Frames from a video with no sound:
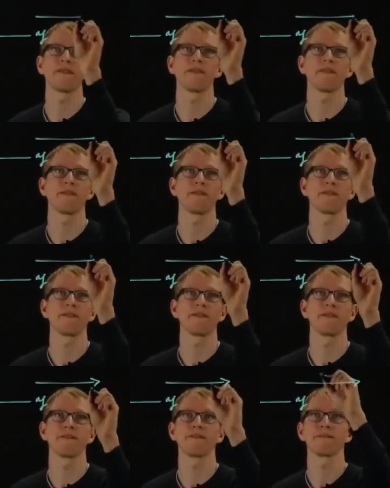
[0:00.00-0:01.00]

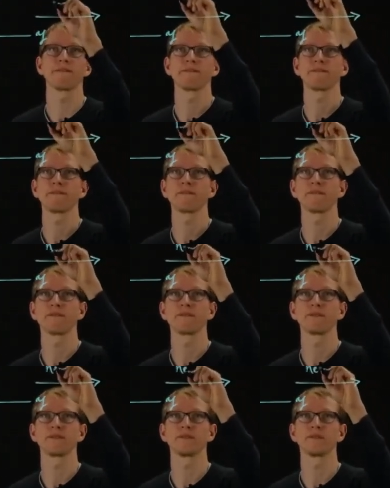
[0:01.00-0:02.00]

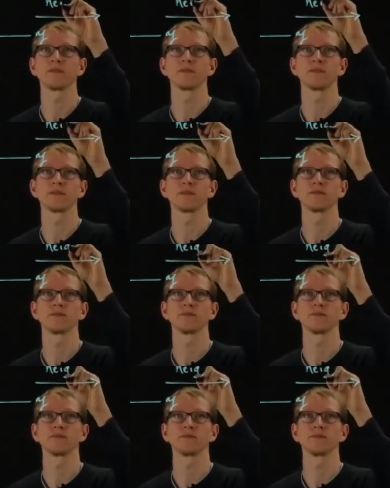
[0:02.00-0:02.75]
(no one is talking)